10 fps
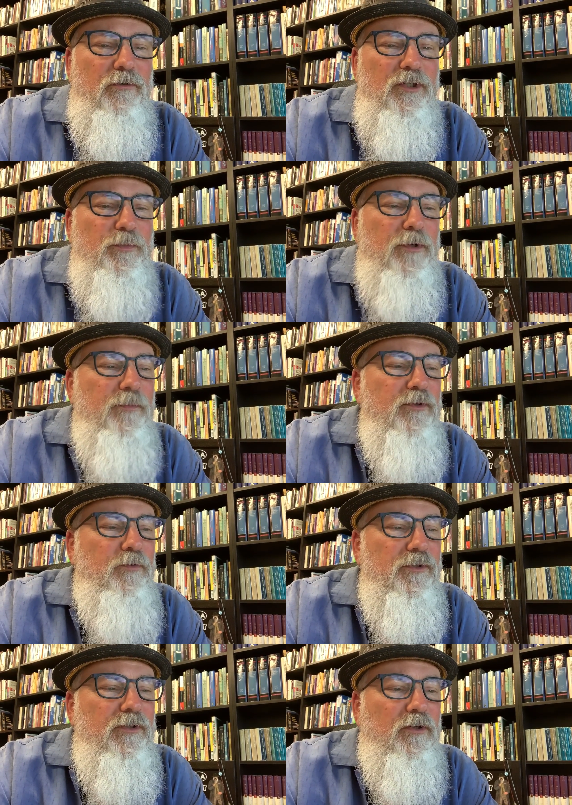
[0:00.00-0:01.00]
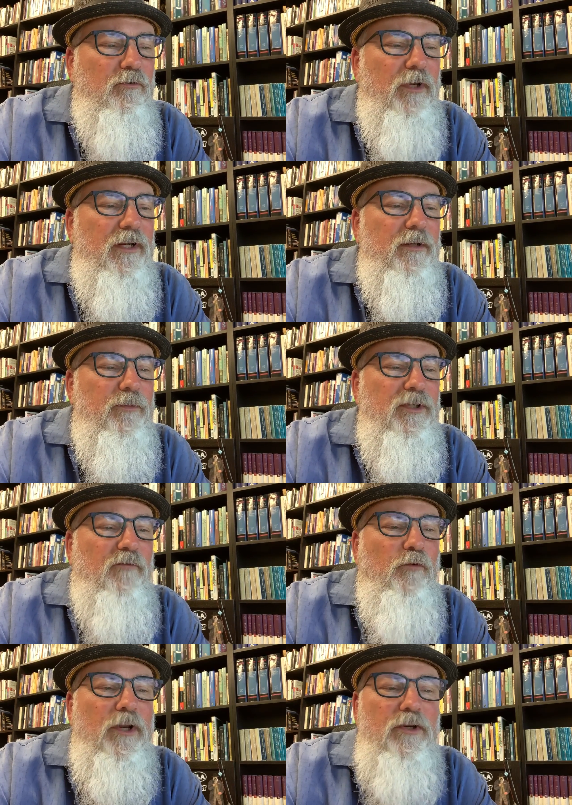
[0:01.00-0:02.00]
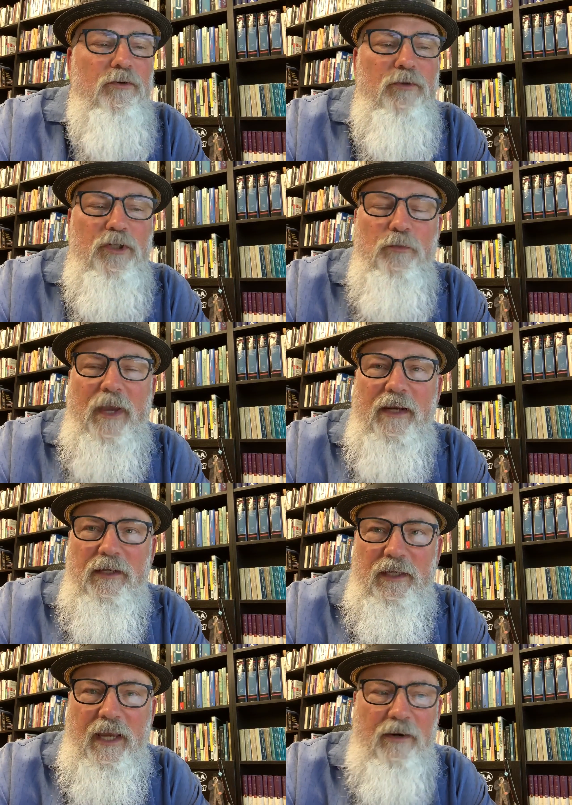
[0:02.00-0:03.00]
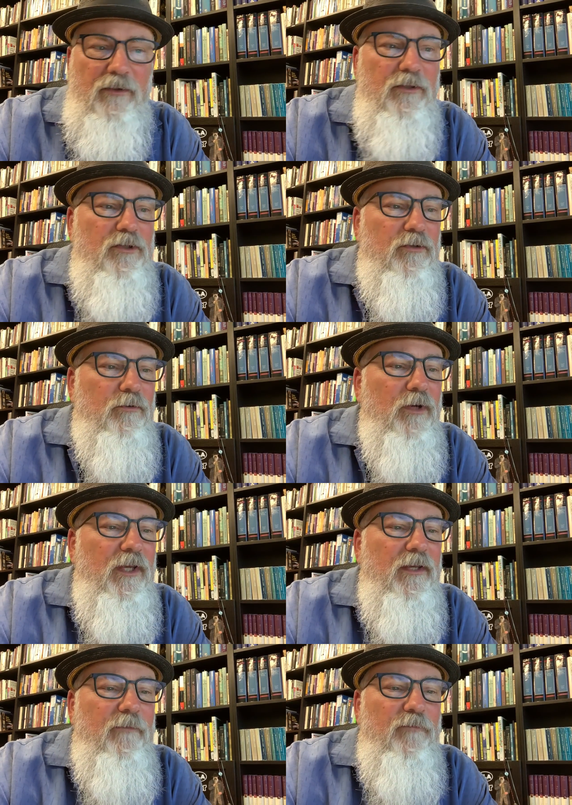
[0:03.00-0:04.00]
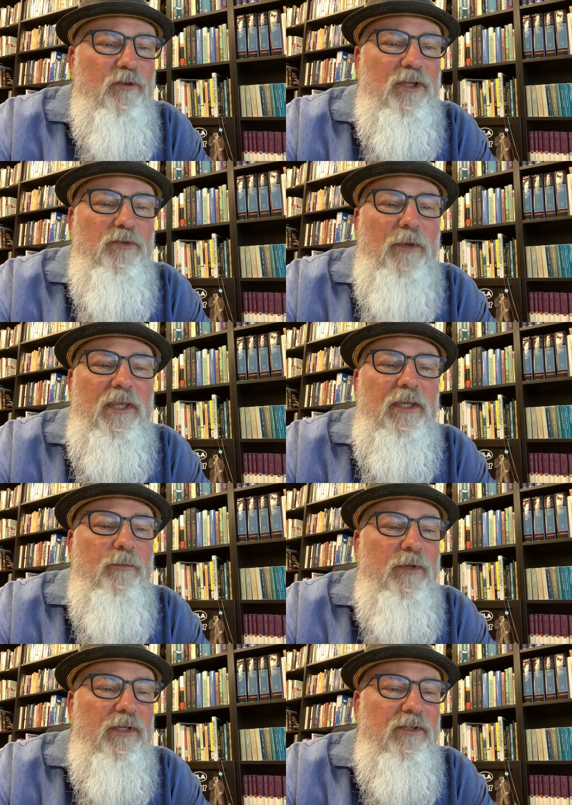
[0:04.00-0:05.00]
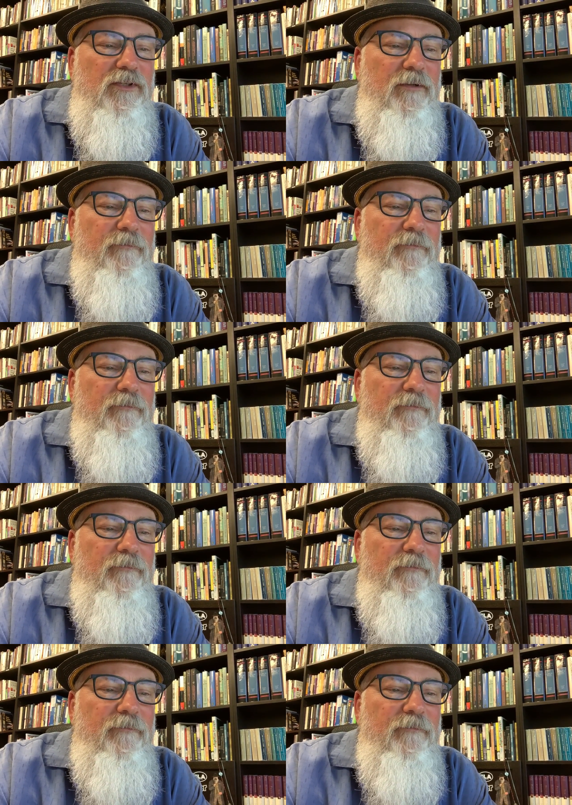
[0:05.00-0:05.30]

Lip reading: His purpose was to create in himself one new humanity out of the two, thus making peace,